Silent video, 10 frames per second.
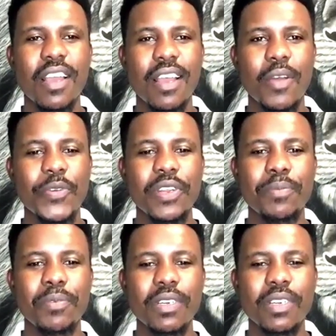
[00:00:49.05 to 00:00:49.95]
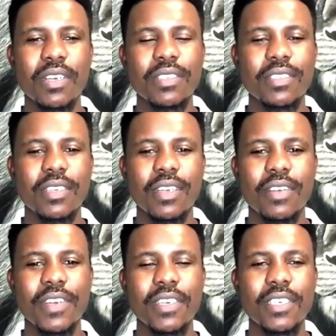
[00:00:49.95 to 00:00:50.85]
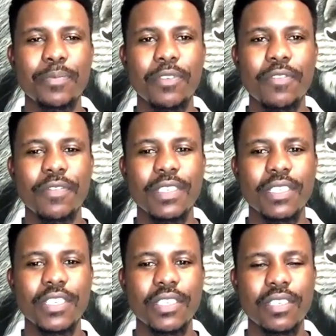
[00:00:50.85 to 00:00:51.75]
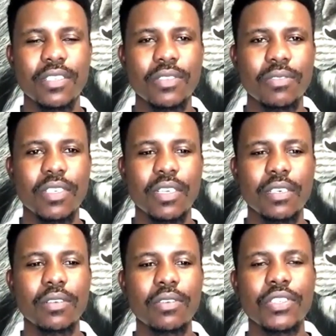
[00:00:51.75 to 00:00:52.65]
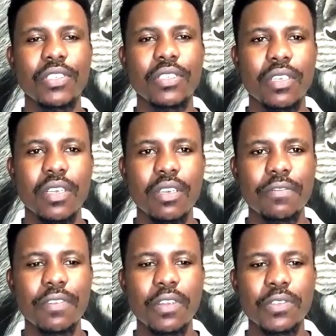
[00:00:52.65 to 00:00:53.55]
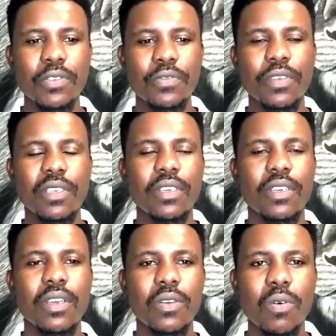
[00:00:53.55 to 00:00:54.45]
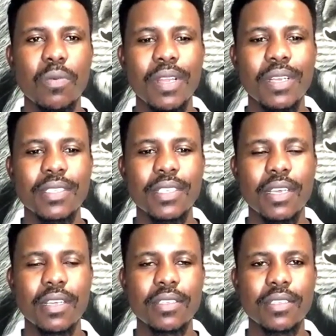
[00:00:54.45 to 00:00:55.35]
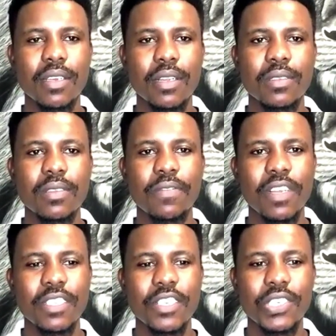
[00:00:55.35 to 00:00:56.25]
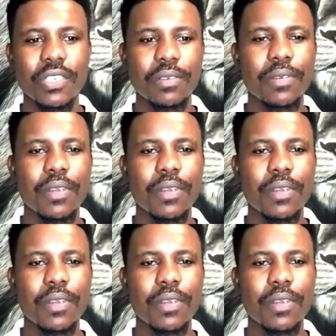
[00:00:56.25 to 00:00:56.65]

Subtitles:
a weekly podcast covering deep conversations on technology, philosophy, complex science, and civilization.